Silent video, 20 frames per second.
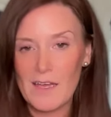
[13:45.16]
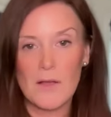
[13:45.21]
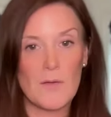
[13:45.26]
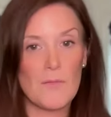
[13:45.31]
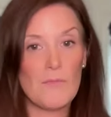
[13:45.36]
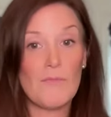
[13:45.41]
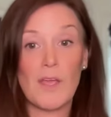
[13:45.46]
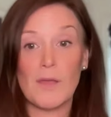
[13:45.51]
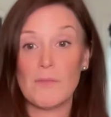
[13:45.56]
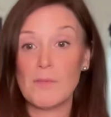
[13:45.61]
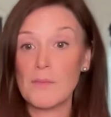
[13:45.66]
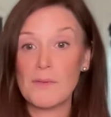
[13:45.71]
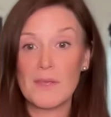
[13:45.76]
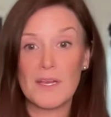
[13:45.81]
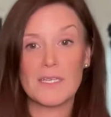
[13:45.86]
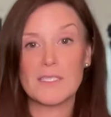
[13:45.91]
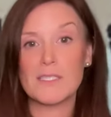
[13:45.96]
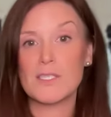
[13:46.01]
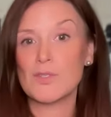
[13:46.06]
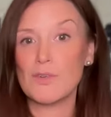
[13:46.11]
Maybe
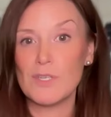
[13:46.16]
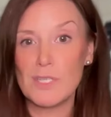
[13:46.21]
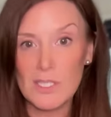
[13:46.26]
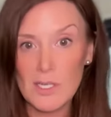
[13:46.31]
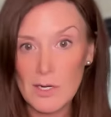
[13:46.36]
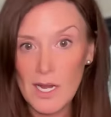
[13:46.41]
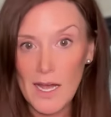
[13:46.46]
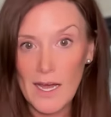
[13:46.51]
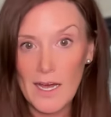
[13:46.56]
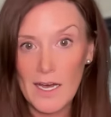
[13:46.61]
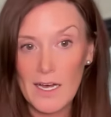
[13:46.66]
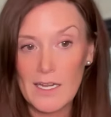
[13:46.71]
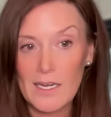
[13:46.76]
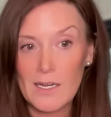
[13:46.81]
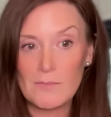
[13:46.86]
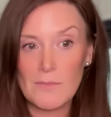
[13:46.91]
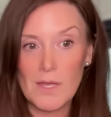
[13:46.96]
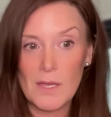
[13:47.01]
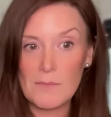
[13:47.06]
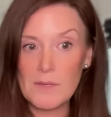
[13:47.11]
because they're in their
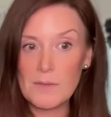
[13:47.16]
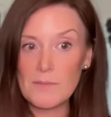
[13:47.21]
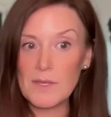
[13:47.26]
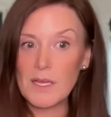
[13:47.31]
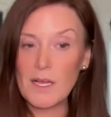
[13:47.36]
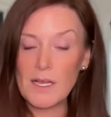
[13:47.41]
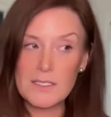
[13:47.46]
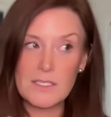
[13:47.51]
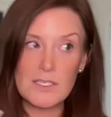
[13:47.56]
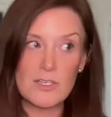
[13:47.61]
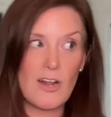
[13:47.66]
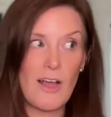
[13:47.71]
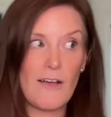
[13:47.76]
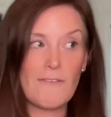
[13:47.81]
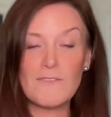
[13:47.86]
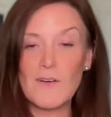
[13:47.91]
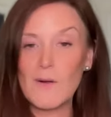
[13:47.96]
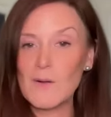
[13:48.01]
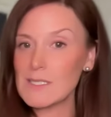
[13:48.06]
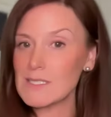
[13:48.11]
head, maybe because they're not
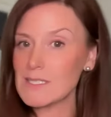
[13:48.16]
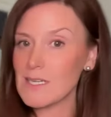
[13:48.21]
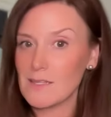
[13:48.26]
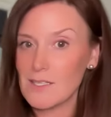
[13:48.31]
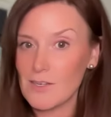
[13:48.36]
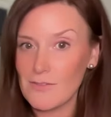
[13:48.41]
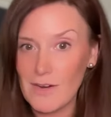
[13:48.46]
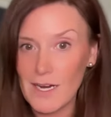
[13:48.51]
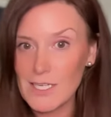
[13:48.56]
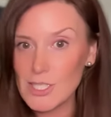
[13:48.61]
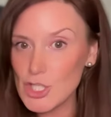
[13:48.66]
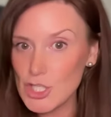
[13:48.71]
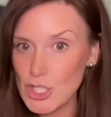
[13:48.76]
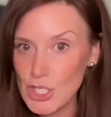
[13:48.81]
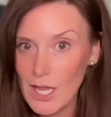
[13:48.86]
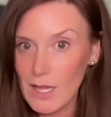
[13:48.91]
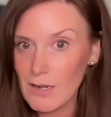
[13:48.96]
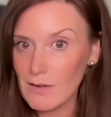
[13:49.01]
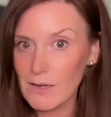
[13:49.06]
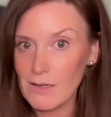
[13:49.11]
focused on the right
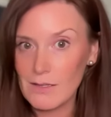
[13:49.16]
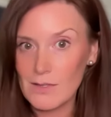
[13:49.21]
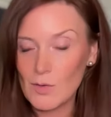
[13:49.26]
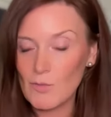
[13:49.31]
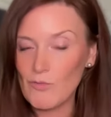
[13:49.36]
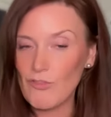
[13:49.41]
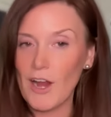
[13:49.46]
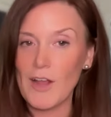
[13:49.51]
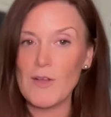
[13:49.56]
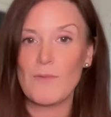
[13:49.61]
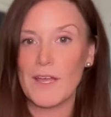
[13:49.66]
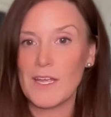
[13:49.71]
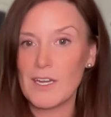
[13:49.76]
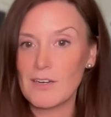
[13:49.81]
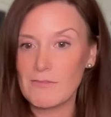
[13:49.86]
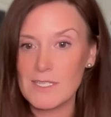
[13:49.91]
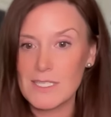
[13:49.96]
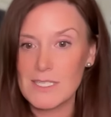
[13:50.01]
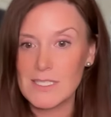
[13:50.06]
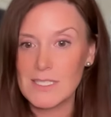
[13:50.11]
channel, the right way to
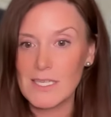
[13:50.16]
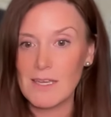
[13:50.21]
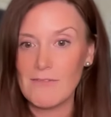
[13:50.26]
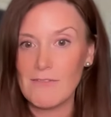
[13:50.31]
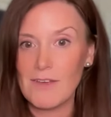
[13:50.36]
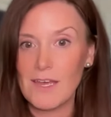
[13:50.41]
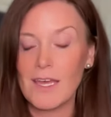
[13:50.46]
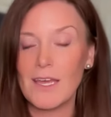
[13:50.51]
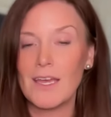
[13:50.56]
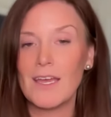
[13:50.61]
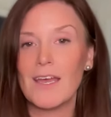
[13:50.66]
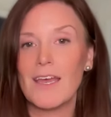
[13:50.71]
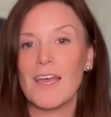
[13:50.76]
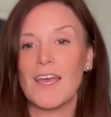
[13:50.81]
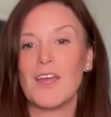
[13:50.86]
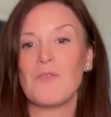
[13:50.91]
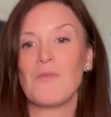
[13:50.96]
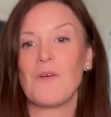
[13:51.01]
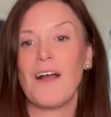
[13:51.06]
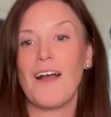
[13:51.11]
receive it.
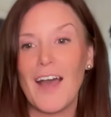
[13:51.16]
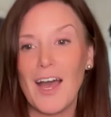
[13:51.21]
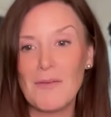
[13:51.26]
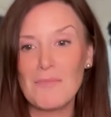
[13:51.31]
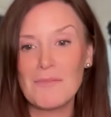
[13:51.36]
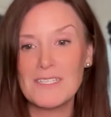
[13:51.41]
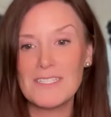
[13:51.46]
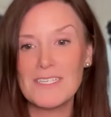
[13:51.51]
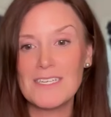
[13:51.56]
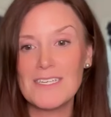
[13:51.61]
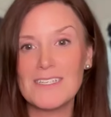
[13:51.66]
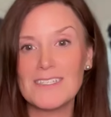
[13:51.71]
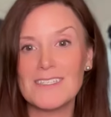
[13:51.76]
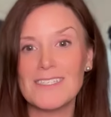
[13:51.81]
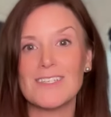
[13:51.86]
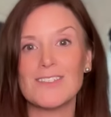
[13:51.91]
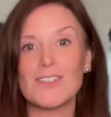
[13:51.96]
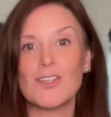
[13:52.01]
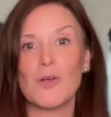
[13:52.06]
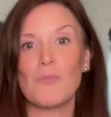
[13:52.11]
And what happens
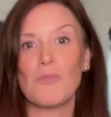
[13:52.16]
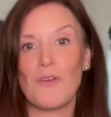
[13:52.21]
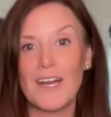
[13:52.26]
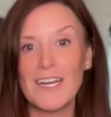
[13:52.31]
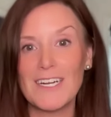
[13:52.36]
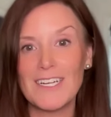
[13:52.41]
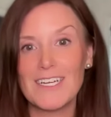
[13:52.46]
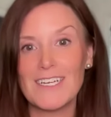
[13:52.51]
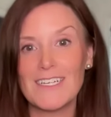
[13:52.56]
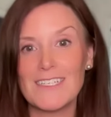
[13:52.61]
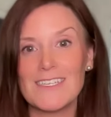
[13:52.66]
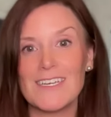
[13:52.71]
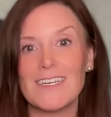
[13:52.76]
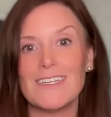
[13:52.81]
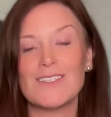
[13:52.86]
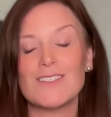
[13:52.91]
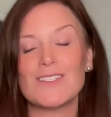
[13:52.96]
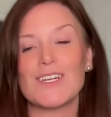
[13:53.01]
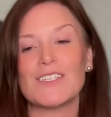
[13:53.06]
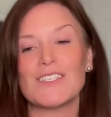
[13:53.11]
is their brain kicks in
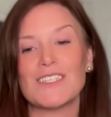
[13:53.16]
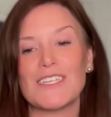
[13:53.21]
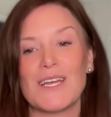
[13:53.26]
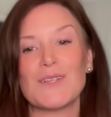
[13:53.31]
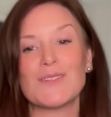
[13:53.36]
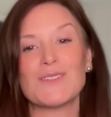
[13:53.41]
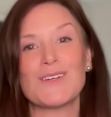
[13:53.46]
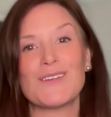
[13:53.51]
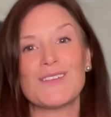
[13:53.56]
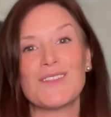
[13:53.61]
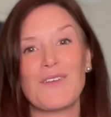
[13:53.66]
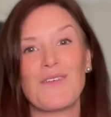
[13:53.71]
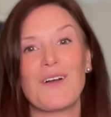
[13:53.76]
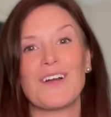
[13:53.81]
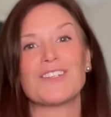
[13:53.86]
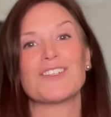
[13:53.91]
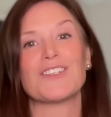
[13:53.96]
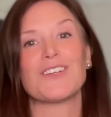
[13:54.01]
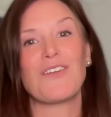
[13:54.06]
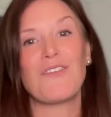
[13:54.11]
and starts answering the
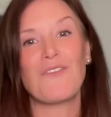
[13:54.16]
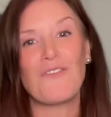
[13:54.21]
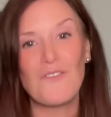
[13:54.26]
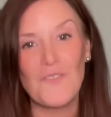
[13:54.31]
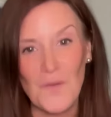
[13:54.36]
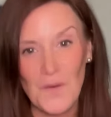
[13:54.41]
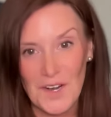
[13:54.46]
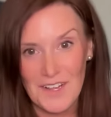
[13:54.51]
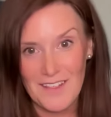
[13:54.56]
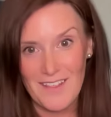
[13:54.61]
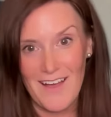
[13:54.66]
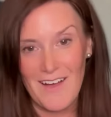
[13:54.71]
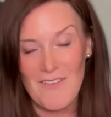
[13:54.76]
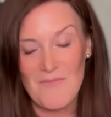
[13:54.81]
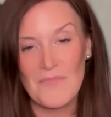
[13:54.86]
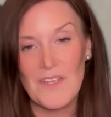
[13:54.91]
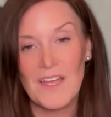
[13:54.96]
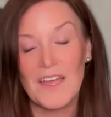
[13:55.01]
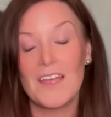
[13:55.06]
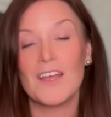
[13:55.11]
question for
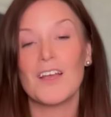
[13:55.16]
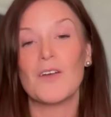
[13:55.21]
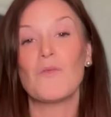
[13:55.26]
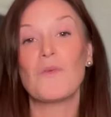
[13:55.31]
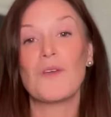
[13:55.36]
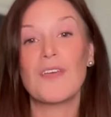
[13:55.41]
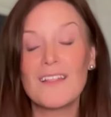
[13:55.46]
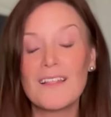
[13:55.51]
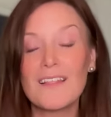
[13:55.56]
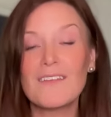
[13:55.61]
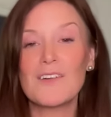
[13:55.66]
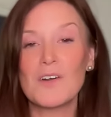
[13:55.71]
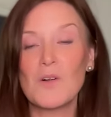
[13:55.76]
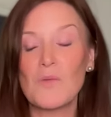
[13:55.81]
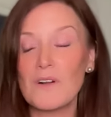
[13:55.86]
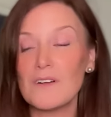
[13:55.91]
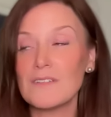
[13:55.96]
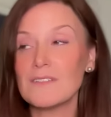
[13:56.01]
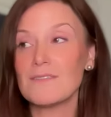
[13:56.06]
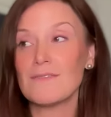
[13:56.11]
them. We live in a
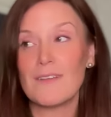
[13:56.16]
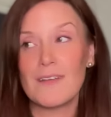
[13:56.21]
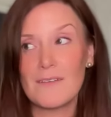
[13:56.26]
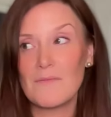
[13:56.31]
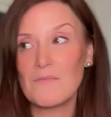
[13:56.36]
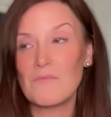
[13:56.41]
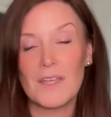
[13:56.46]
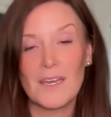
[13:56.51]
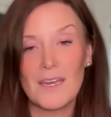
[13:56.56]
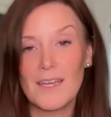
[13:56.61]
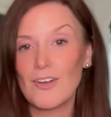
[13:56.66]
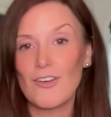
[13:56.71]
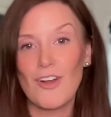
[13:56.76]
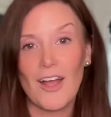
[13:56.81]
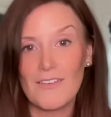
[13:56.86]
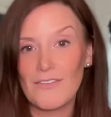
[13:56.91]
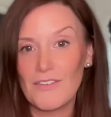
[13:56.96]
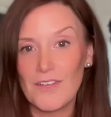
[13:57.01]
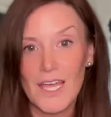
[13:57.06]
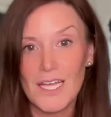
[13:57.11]
world of like immediate
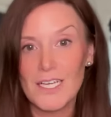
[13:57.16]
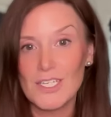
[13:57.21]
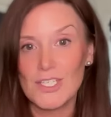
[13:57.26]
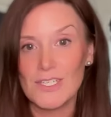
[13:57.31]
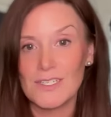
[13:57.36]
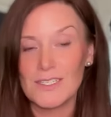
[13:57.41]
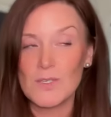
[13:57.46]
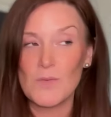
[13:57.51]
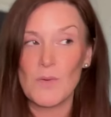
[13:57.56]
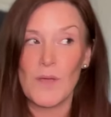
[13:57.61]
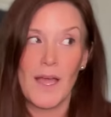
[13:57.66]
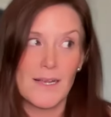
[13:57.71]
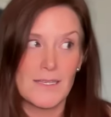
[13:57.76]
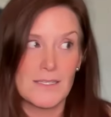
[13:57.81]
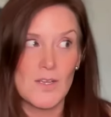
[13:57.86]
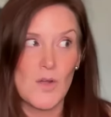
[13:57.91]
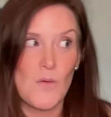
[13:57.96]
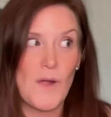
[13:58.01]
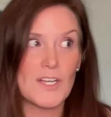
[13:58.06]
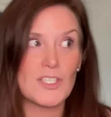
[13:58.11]
gratification. So we ask
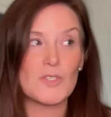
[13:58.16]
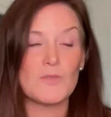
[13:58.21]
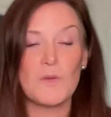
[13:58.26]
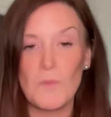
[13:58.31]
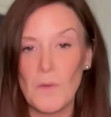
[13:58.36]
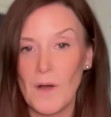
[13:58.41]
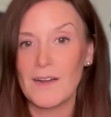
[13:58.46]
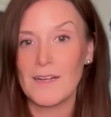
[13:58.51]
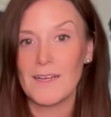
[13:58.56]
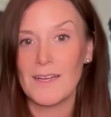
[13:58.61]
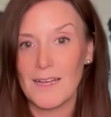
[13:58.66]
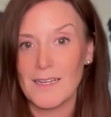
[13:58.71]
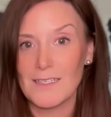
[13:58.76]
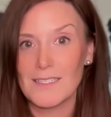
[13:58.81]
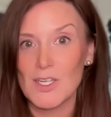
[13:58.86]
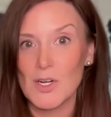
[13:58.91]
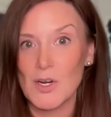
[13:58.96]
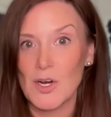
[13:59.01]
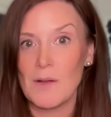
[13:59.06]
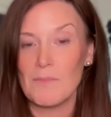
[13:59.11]
a question, we want to
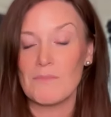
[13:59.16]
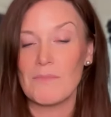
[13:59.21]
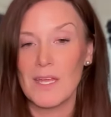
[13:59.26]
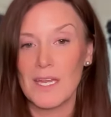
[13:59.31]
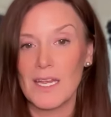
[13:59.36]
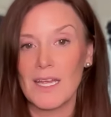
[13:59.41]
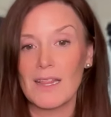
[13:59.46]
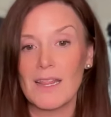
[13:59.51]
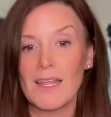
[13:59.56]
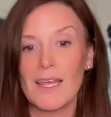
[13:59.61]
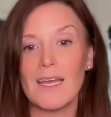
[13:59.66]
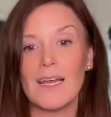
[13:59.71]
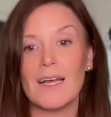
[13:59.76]
answer immediately.